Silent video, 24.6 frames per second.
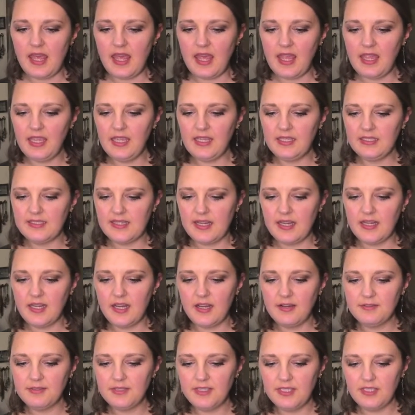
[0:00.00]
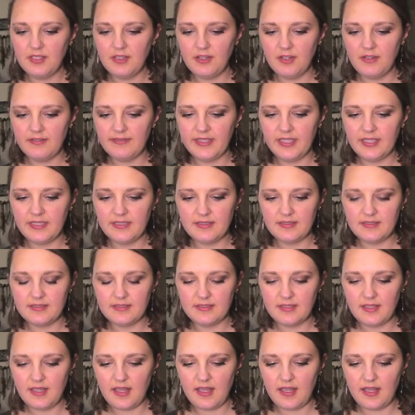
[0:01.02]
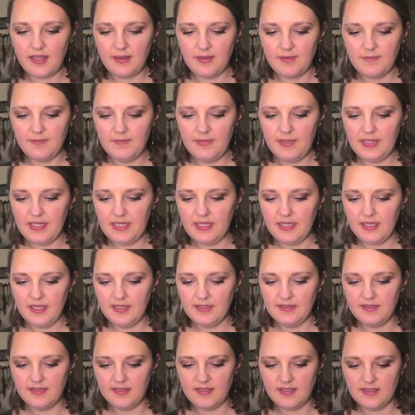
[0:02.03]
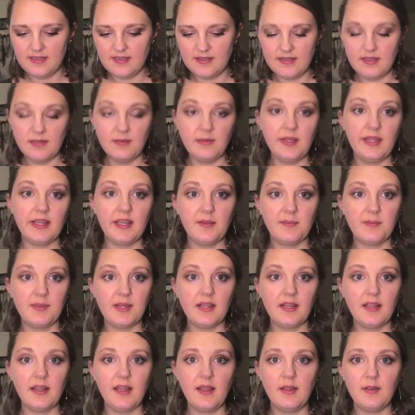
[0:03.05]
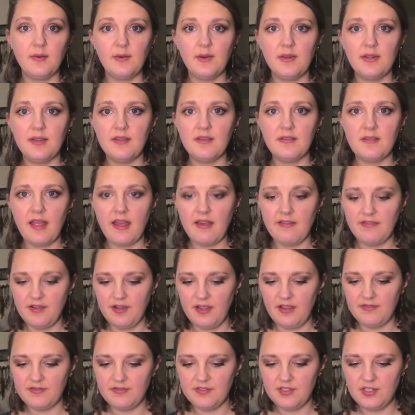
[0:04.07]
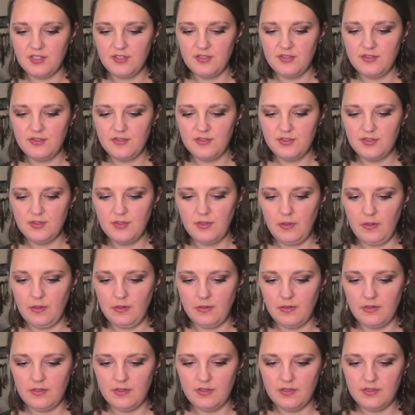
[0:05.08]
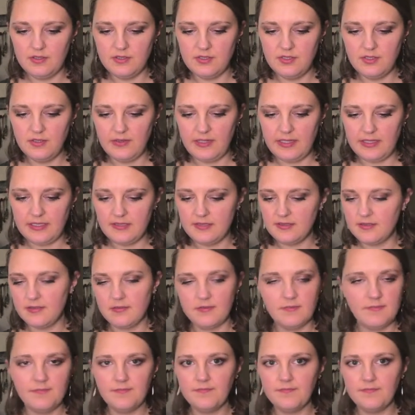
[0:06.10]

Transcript: and I got really nervous because it doesn't seem like I would have enough to do it